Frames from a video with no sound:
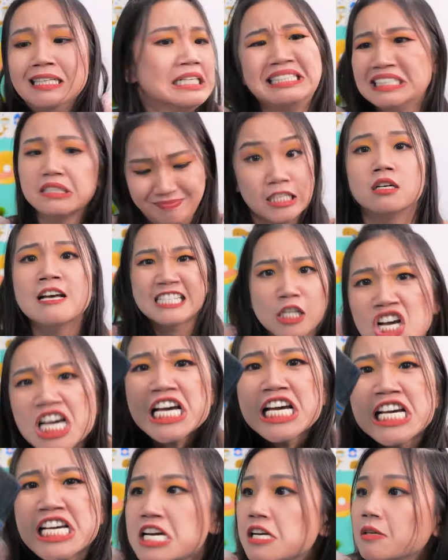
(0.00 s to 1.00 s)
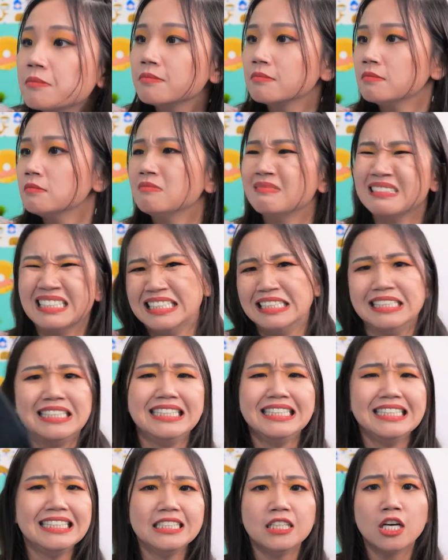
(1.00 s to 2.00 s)
This is better.
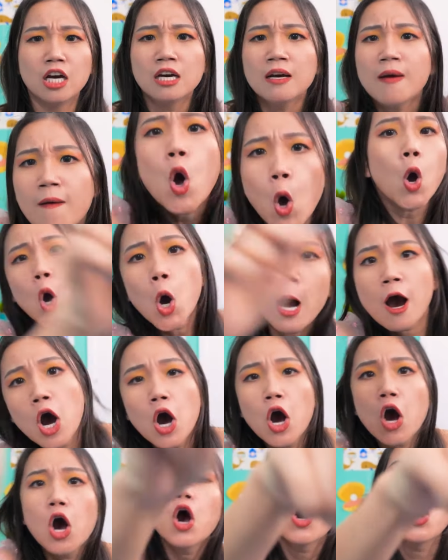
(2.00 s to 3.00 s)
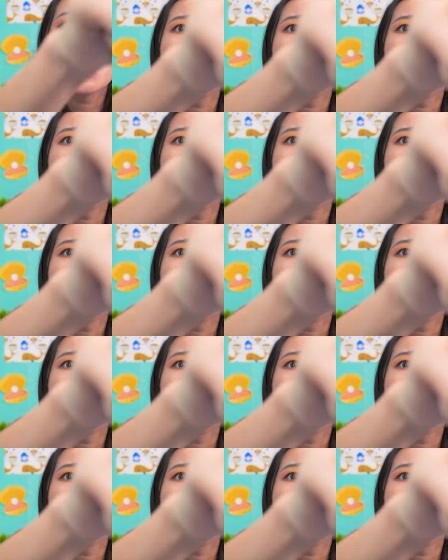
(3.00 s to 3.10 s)
Trust me. Phew.